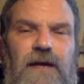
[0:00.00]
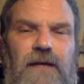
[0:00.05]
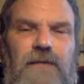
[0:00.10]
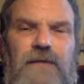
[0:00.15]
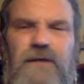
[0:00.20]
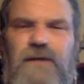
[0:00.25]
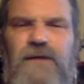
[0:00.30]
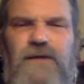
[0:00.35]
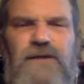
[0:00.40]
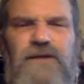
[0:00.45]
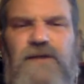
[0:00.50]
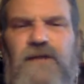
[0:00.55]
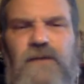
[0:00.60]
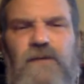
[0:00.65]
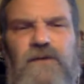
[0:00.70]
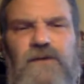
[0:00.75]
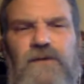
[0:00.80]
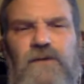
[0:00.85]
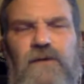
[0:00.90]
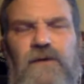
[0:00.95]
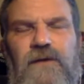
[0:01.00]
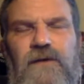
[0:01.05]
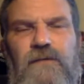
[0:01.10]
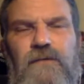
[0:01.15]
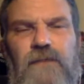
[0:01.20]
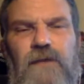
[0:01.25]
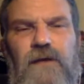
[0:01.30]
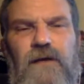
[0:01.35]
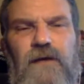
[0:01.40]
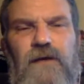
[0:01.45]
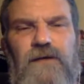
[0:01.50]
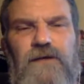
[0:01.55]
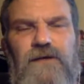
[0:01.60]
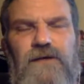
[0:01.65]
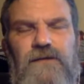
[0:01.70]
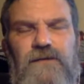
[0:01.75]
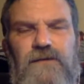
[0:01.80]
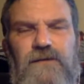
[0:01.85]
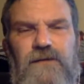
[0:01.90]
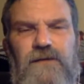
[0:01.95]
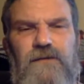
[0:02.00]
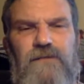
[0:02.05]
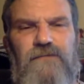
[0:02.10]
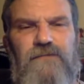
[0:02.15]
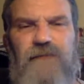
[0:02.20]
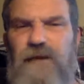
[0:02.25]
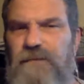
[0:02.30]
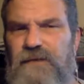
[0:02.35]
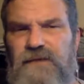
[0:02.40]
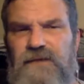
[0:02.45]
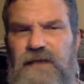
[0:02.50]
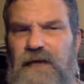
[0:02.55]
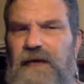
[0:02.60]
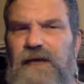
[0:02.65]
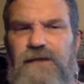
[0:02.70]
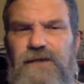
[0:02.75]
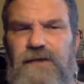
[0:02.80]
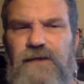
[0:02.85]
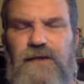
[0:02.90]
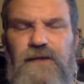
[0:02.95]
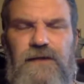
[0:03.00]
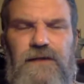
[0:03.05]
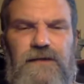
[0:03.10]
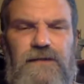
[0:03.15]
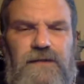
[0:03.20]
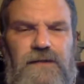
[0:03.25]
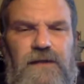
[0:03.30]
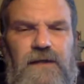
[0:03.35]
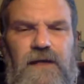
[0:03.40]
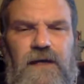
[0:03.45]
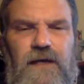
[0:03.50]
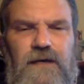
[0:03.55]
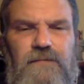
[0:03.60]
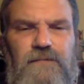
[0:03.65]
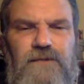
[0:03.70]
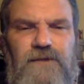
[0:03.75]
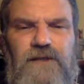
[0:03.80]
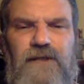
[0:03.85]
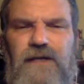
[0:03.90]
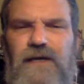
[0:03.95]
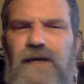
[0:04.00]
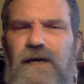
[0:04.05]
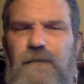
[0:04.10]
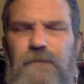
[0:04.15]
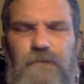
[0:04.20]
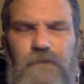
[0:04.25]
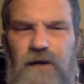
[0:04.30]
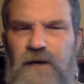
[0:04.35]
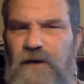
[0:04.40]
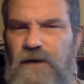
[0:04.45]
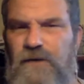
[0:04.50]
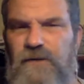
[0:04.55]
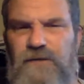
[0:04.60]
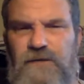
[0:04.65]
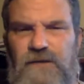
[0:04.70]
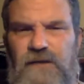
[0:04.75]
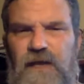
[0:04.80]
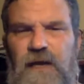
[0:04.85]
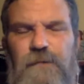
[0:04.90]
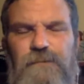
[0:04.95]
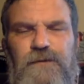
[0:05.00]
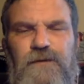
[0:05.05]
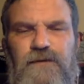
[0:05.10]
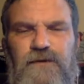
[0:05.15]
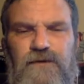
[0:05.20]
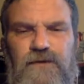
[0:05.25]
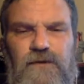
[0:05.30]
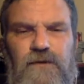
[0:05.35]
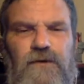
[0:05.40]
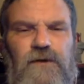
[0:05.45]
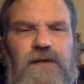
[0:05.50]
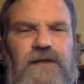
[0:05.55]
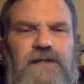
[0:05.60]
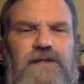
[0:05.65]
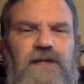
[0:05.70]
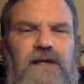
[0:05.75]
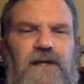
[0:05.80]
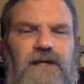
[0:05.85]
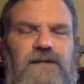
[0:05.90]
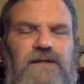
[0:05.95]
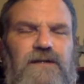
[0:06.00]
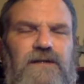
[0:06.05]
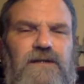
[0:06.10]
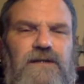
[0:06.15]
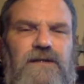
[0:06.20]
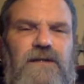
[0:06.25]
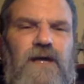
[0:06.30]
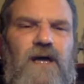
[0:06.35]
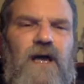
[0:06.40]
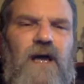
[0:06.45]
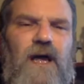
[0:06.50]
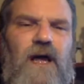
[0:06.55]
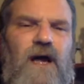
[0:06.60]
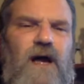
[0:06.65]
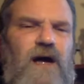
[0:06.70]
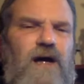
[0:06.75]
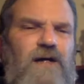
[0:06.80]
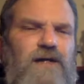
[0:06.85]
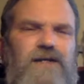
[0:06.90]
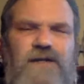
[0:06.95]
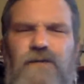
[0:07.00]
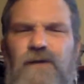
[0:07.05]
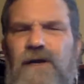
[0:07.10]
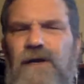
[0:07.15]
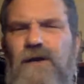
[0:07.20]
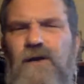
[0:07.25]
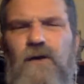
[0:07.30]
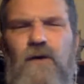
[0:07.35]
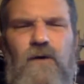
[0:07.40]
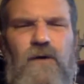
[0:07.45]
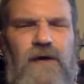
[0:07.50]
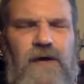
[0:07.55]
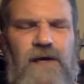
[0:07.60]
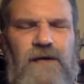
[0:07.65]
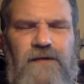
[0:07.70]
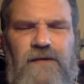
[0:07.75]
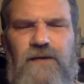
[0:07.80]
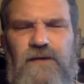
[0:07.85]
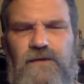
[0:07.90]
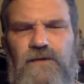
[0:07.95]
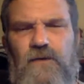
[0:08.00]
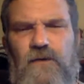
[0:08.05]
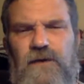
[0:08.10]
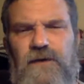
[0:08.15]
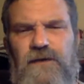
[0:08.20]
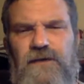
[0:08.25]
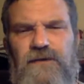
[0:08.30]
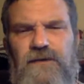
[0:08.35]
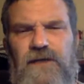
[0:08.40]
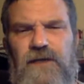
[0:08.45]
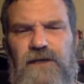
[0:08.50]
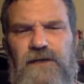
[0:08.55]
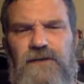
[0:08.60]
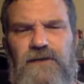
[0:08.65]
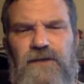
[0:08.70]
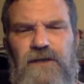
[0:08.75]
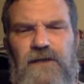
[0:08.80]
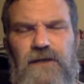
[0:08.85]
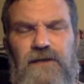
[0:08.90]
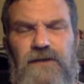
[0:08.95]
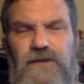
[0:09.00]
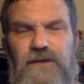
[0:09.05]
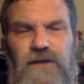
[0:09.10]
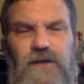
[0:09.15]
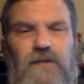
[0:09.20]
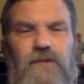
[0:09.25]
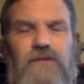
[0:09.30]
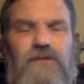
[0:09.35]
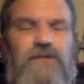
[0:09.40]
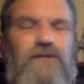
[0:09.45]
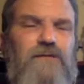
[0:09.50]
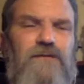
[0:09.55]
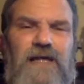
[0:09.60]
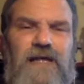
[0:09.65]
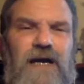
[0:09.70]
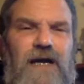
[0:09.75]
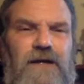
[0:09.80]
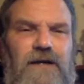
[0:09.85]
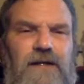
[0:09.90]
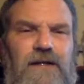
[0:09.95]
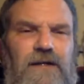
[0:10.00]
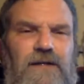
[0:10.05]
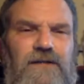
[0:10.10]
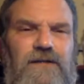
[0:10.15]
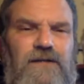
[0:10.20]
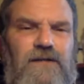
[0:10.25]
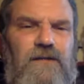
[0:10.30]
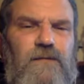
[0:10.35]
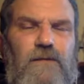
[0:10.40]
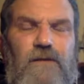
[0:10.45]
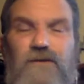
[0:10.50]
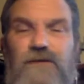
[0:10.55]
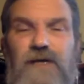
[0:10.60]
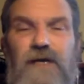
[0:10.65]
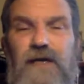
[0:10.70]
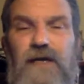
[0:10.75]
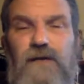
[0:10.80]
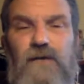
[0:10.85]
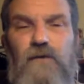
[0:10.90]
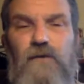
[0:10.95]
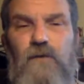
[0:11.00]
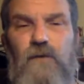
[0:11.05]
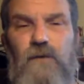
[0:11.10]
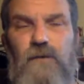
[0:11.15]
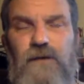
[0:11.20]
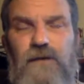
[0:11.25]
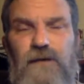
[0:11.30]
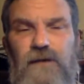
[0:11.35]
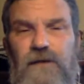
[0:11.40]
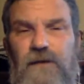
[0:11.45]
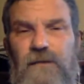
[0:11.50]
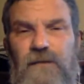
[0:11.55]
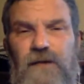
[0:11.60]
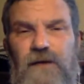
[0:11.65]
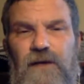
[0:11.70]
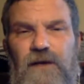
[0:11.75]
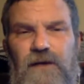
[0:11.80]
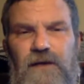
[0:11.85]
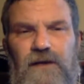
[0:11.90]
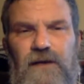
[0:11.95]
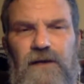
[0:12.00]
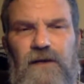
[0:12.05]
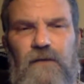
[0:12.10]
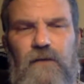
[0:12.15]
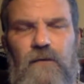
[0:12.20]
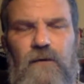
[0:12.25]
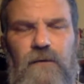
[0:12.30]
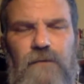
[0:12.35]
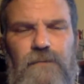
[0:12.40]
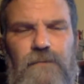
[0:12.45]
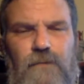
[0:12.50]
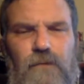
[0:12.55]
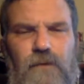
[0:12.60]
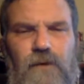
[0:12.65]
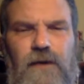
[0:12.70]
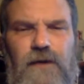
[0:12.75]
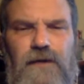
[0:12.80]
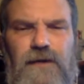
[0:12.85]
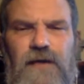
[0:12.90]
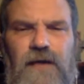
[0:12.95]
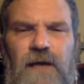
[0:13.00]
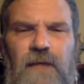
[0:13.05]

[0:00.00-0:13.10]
because she was the one that she was a famous atheist. She got prayers stopped in school in Texas. She ran a whole atheist organization, and she was touted as the most hated woman in America at one point.